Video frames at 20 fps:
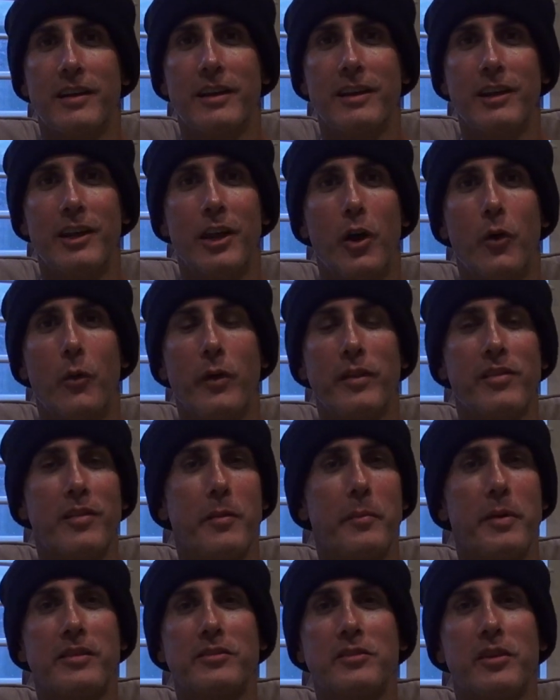You know, when
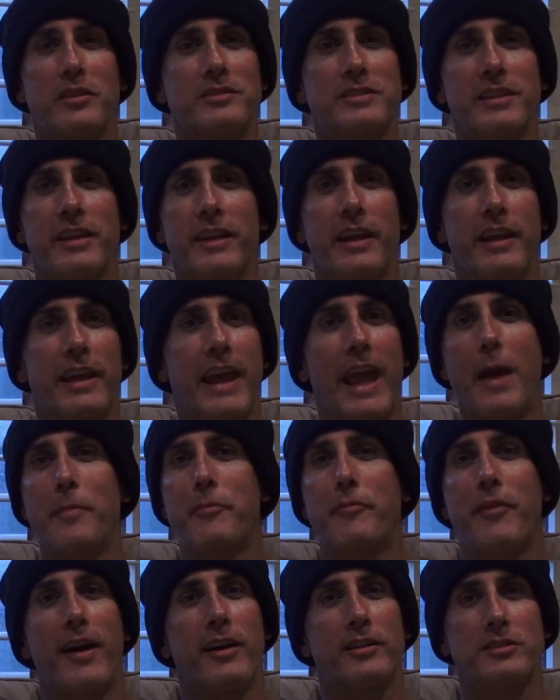somebody starts singing a
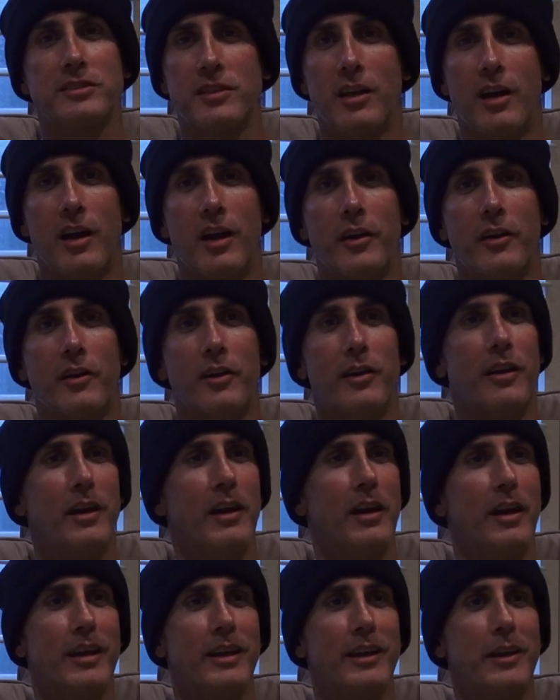campfire song or,
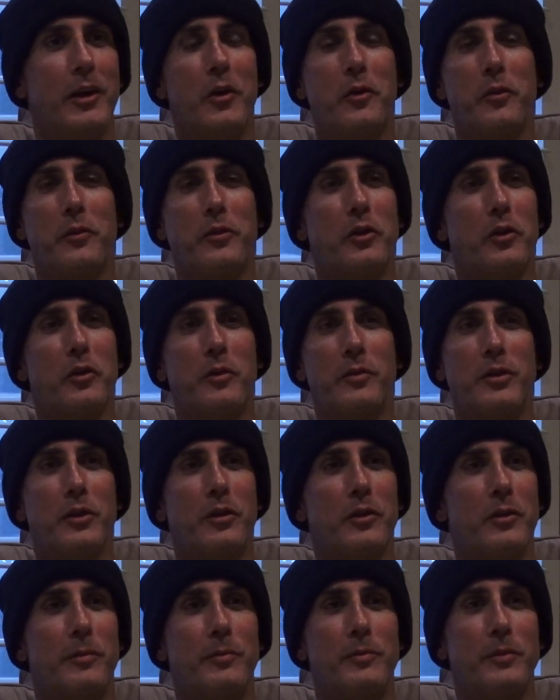you know,
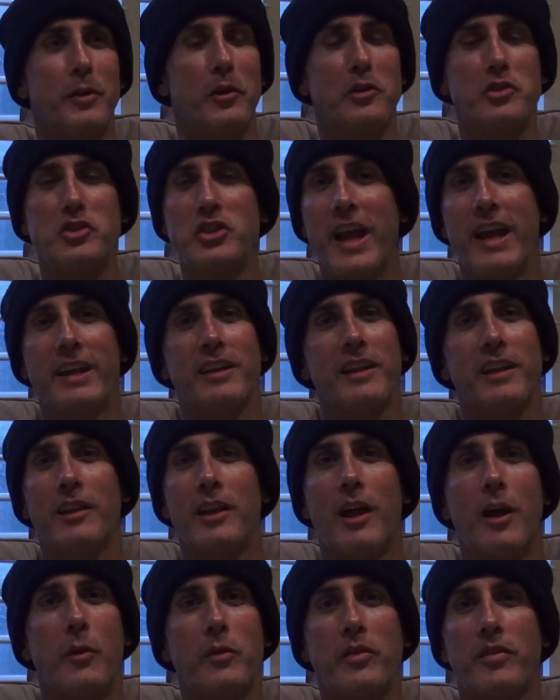you're chanting
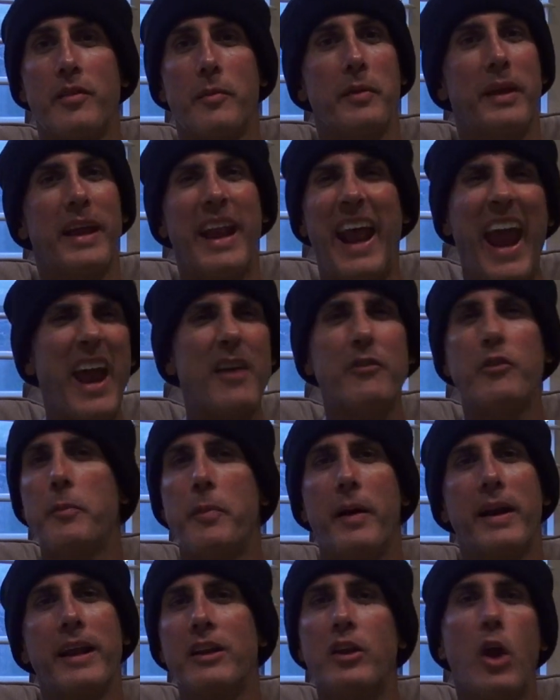along with something and
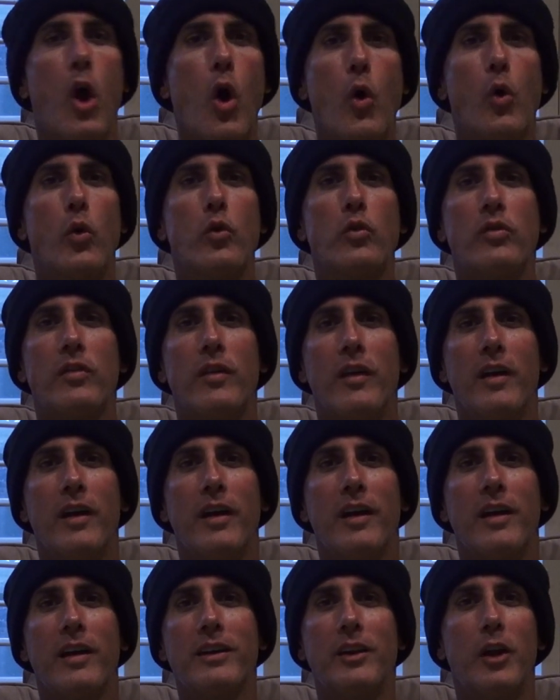everybody knows,
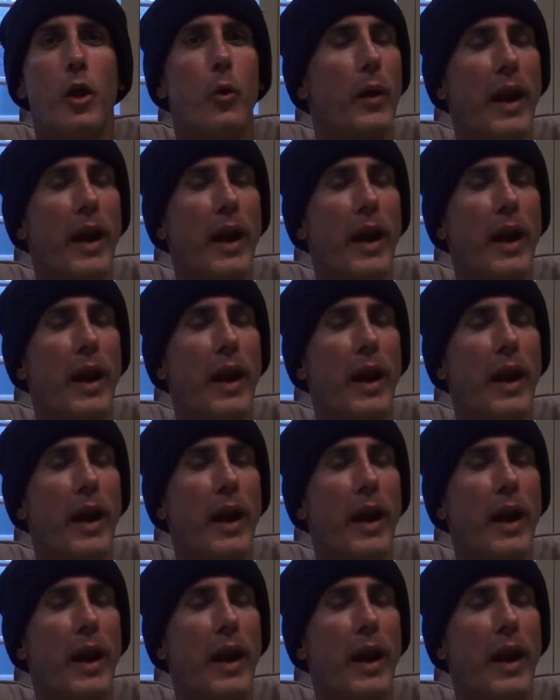you know,